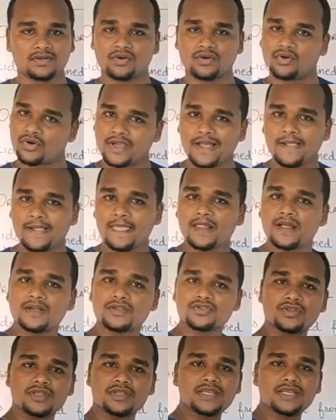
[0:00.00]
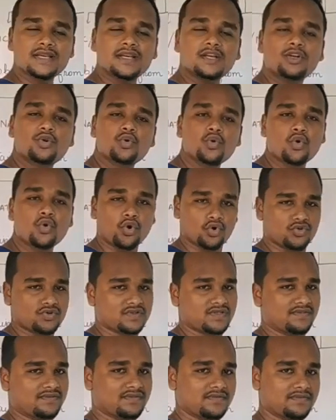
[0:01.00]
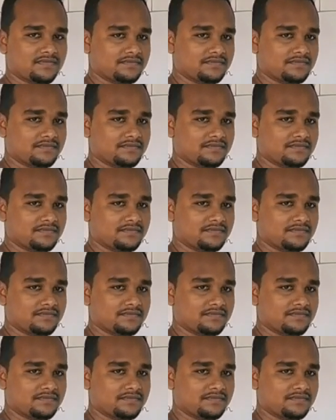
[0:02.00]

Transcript: Okay, so these are too corrosive.